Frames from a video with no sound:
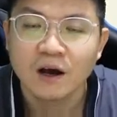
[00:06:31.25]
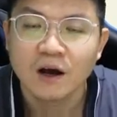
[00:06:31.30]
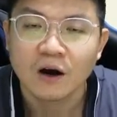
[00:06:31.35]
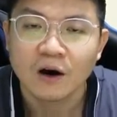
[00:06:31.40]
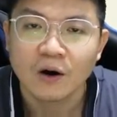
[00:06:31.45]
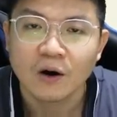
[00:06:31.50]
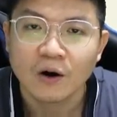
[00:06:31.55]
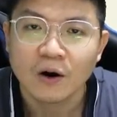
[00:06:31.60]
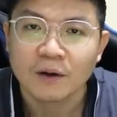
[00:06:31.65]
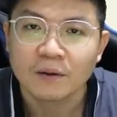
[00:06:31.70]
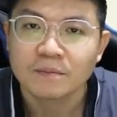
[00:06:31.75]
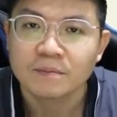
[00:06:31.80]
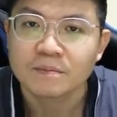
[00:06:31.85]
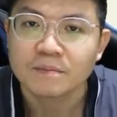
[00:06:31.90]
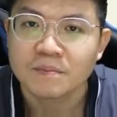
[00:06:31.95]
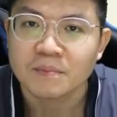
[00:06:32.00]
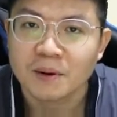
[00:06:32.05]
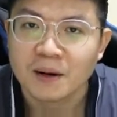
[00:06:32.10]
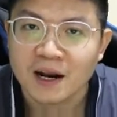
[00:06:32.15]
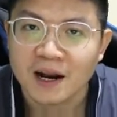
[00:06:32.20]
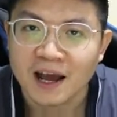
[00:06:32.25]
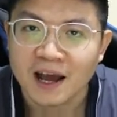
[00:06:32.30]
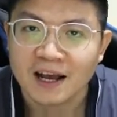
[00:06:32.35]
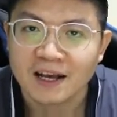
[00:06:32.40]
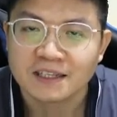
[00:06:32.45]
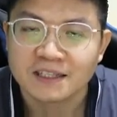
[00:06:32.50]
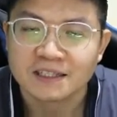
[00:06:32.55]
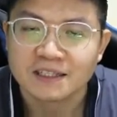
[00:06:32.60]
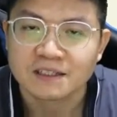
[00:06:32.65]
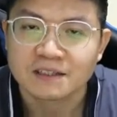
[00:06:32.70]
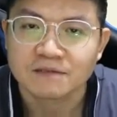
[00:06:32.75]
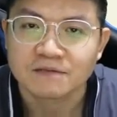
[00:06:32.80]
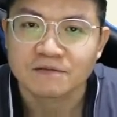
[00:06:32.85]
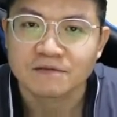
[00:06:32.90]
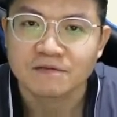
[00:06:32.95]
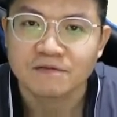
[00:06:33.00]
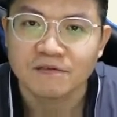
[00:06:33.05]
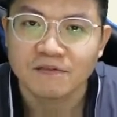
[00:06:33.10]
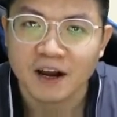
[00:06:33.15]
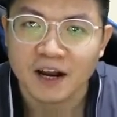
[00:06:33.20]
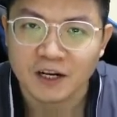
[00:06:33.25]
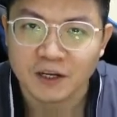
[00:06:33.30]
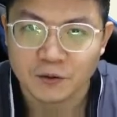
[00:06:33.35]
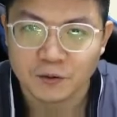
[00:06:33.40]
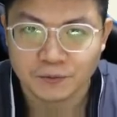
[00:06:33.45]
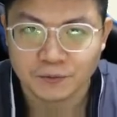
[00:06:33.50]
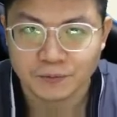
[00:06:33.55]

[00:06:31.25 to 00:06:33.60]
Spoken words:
on place value.